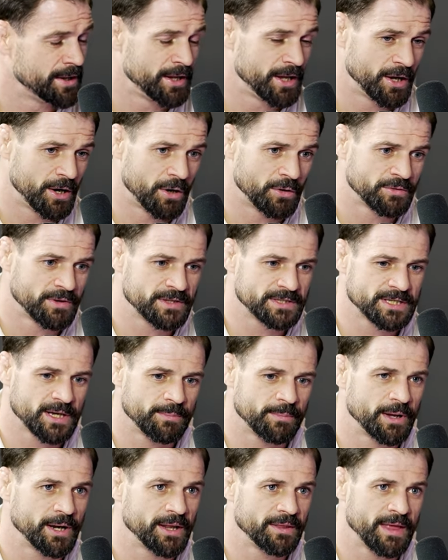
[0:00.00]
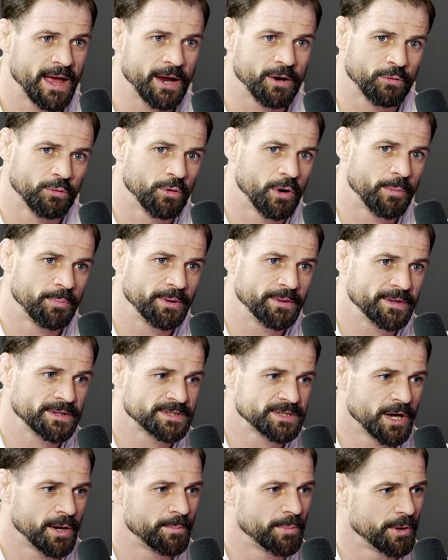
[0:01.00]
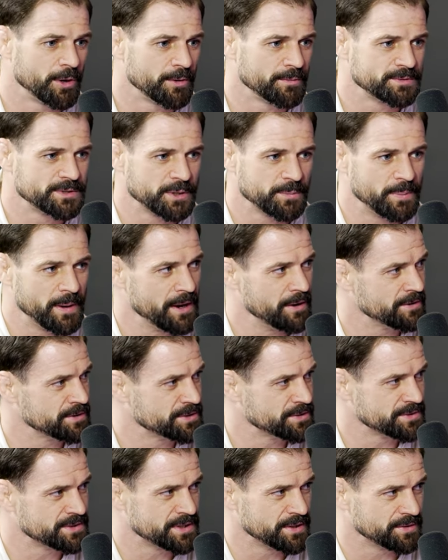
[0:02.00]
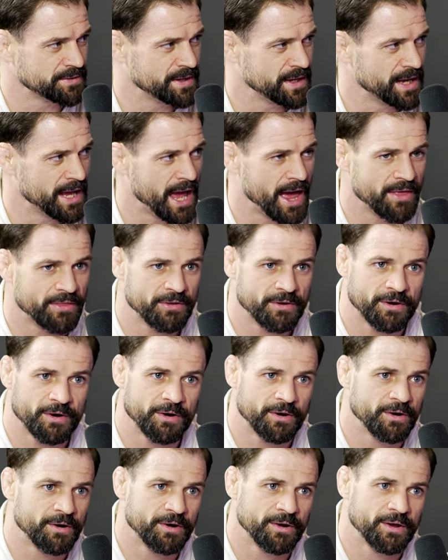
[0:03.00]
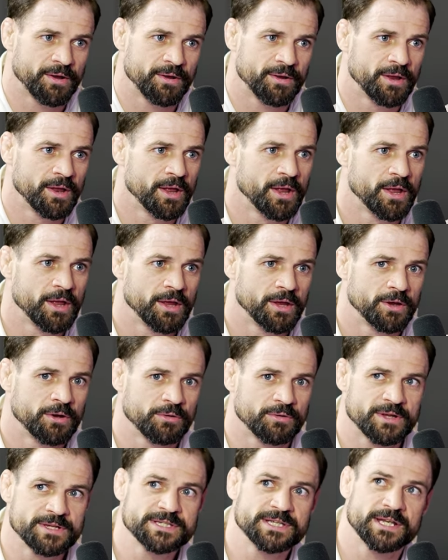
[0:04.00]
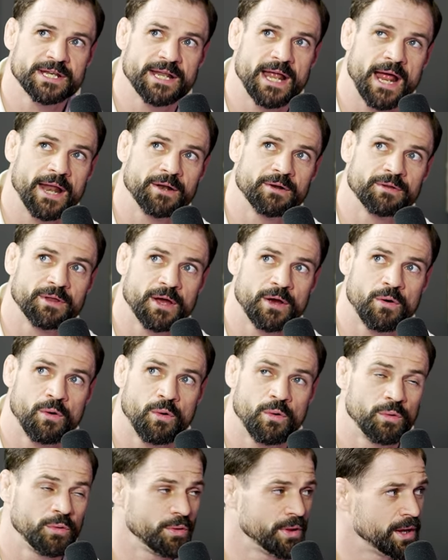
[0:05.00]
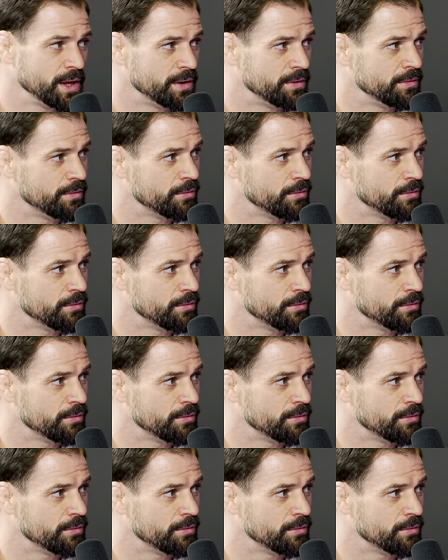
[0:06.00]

you know, to somebody that grew up in the suburbs, their parents are still together. You're listening to that and you're like, holy